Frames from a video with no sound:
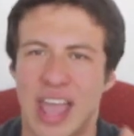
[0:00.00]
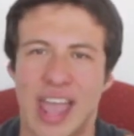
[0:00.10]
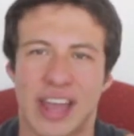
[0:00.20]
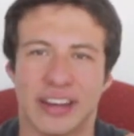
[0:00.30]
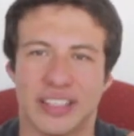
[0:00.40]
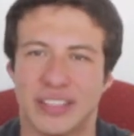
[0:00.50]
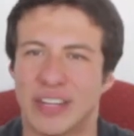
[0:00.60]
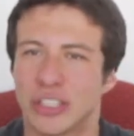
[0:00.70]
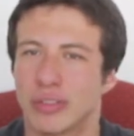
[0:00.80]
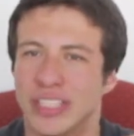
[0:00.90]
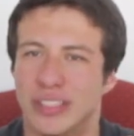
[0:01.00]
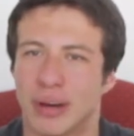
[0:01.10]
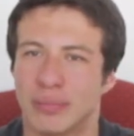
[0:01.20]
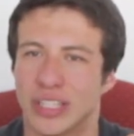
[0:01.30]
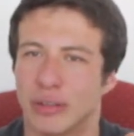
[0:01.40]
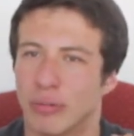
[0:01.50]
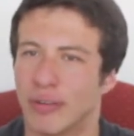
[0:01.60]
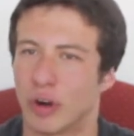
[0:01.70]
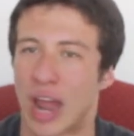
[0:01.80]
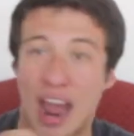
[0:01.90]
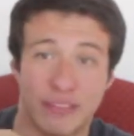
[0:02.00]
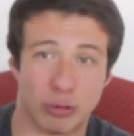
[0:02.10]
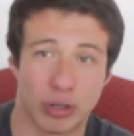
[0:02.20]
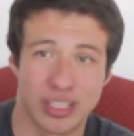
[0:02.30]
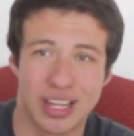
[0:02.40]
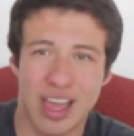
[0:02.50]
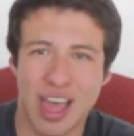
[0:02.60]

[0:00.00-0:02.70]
and is eventually dumped in the river afterwards.